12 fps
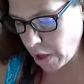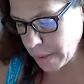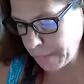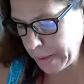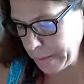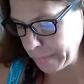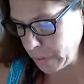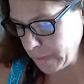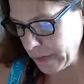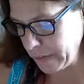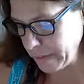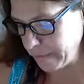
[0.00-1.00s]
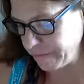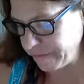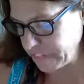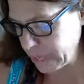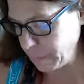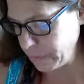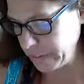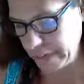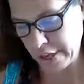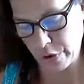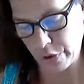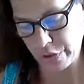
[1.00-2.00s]
the people around them fled when they
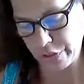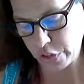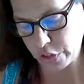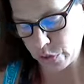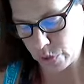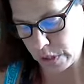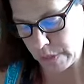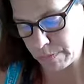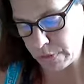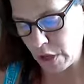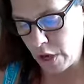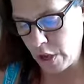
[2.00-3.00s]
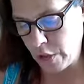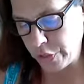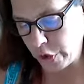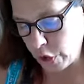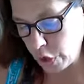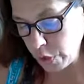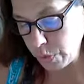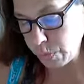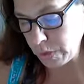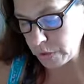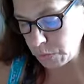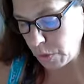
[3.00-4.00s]
heard their screams. The earth
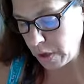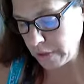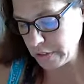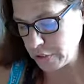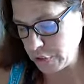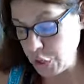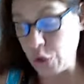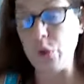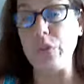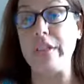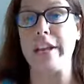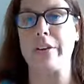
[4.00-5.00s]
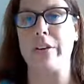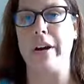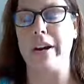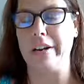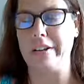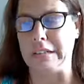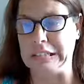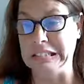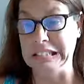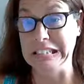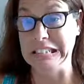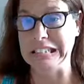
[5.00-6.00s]
will swallow us too, they cried.
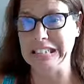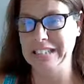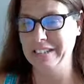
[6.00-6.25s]
Mm.